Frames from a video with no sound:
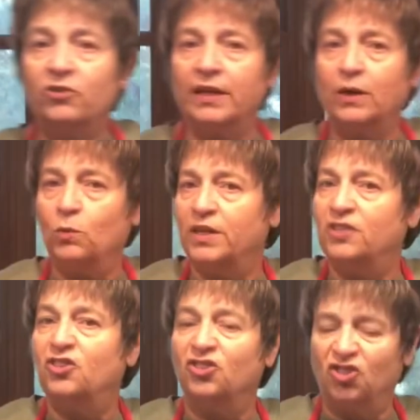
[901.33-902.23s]
liquid
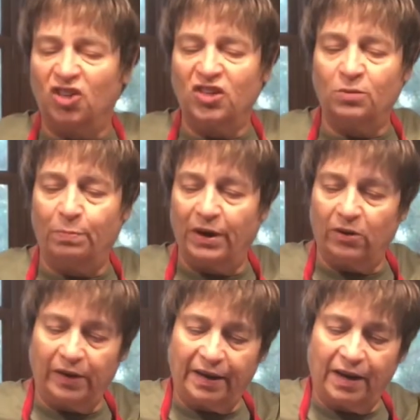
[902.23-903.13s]
to just
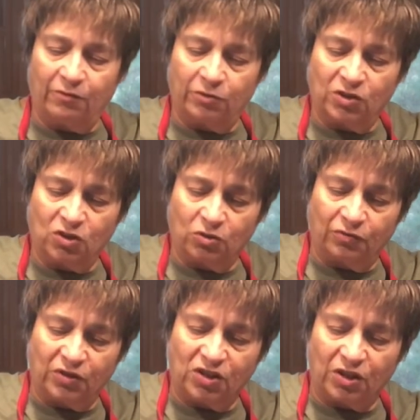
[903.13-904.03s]
barely cover the
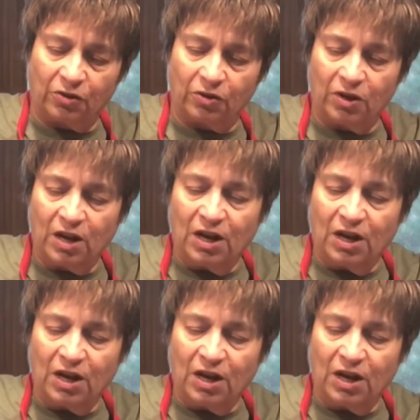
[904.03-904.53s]
surface here.